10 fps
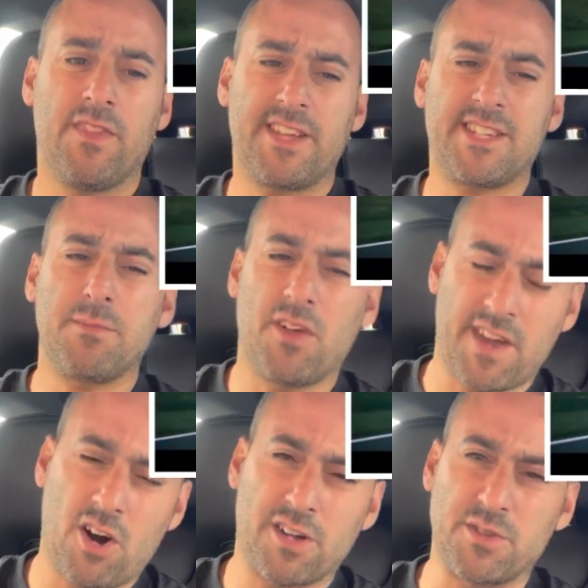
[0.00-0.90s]
they seem like
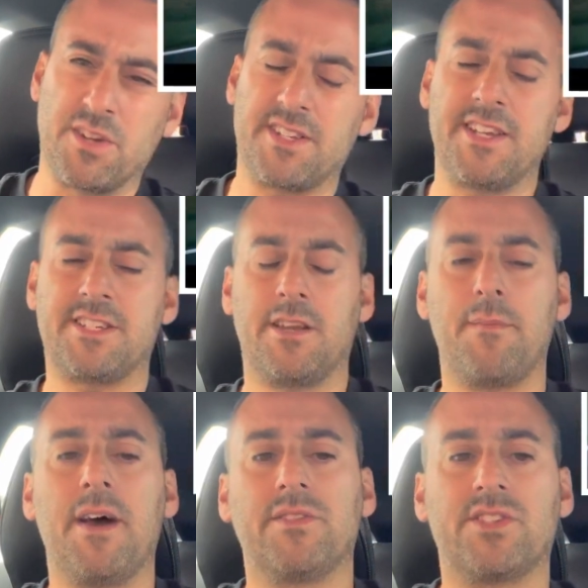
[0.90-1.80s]
they are doing a decent
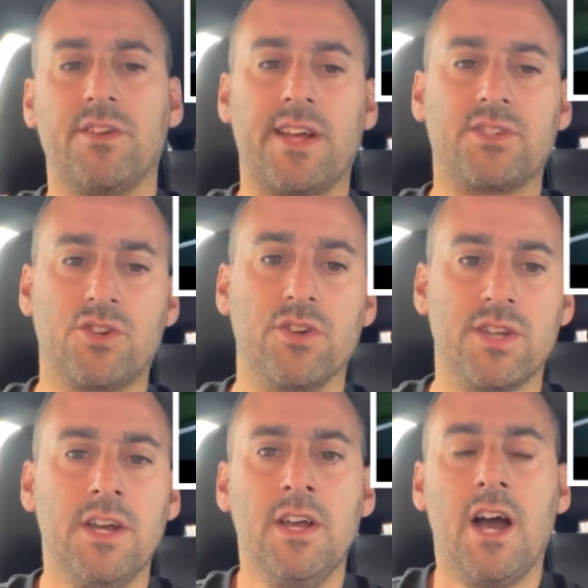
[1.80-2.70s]
amount, so that's good.